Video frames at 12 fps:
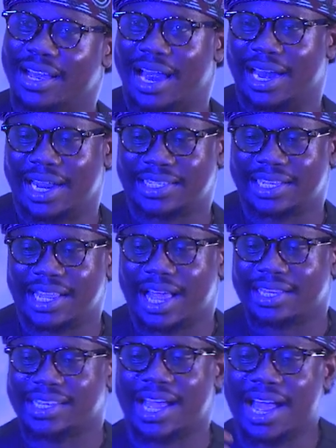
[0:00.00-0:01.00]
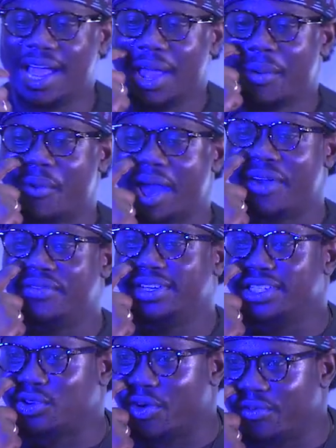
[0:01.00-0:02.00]
And I said, sir, we're having
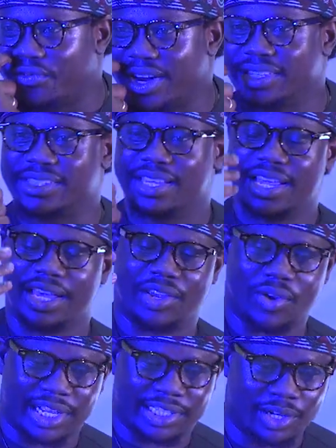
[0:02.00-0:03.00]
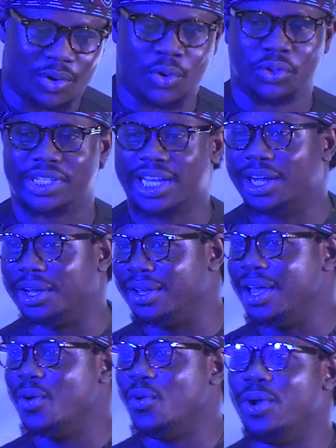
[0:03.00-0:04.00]
this conference, at Eko Hotel.
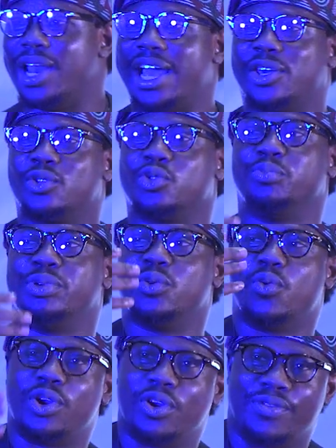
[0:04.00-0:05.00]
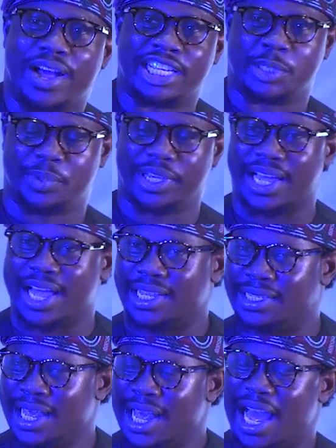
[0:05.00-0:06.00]
We'd like you to be one of our
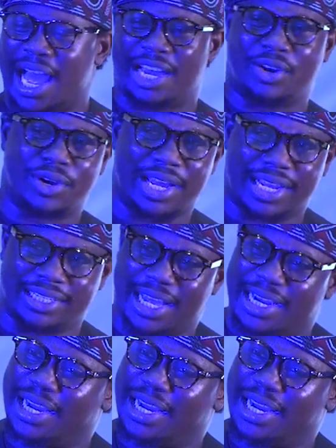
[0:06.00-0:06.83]
speakers and all like that.